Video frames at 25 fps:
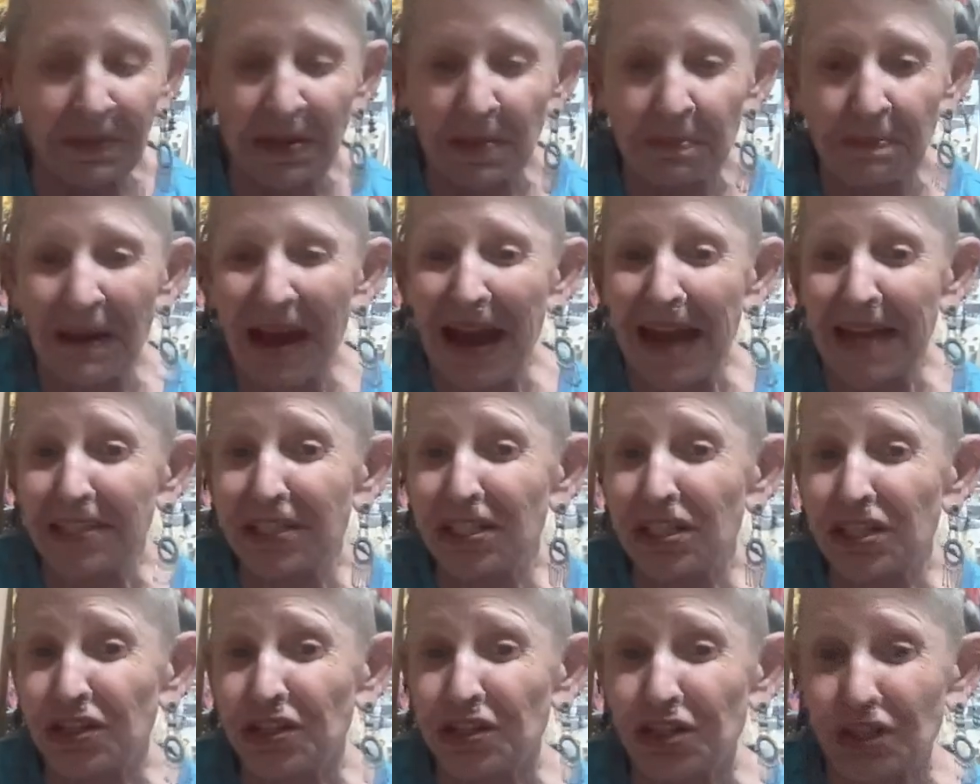
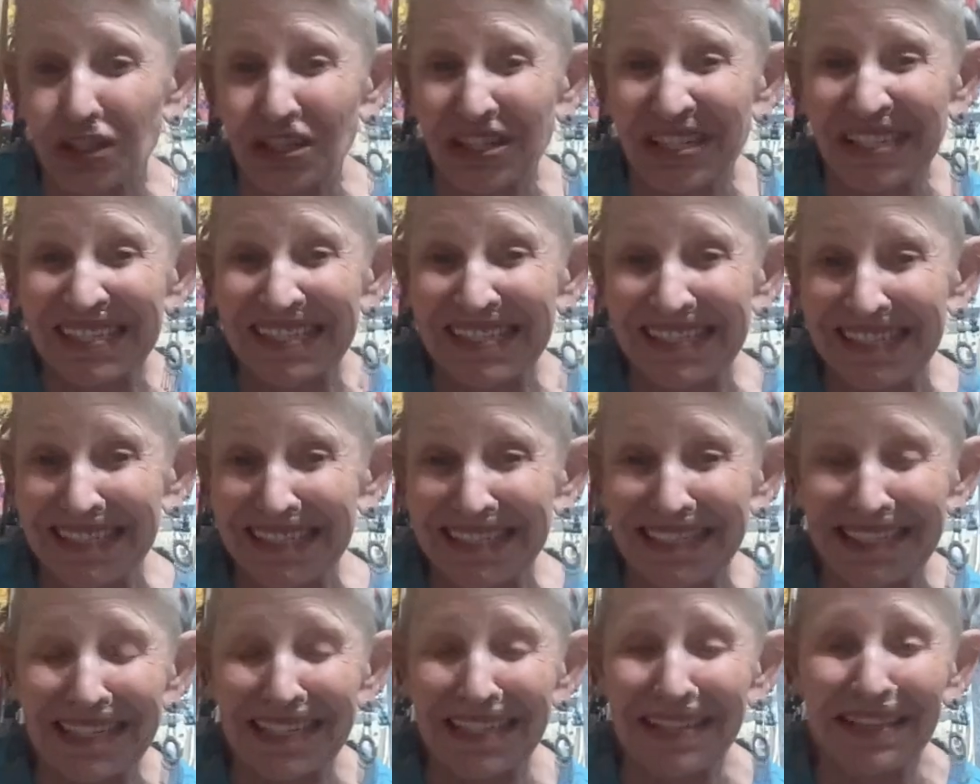passenger
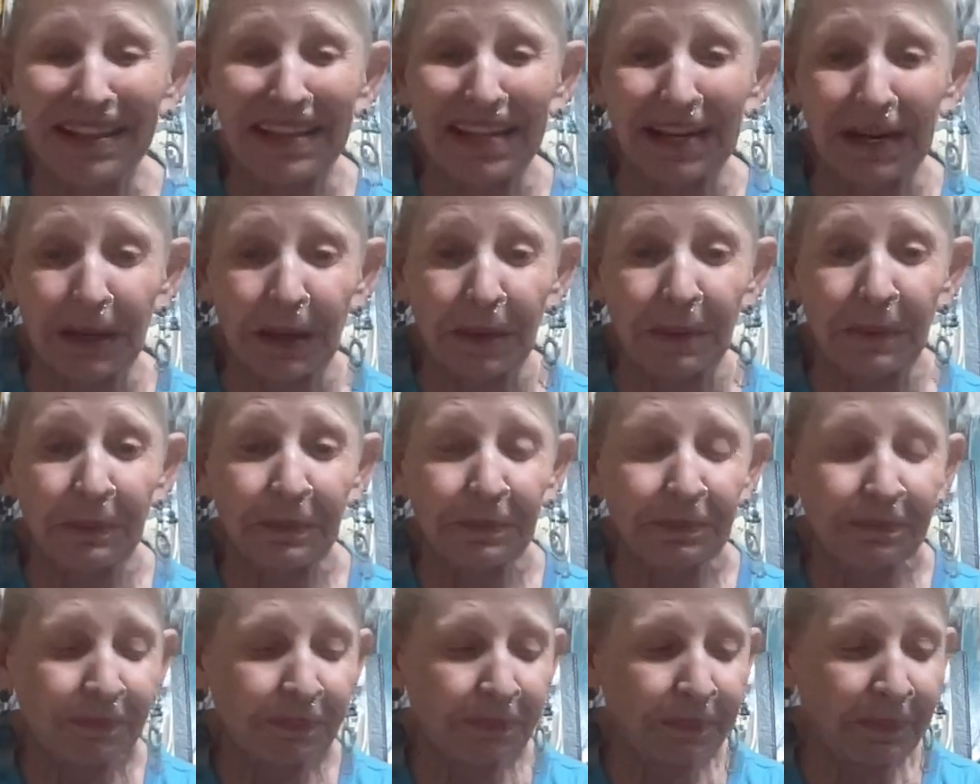seat in there,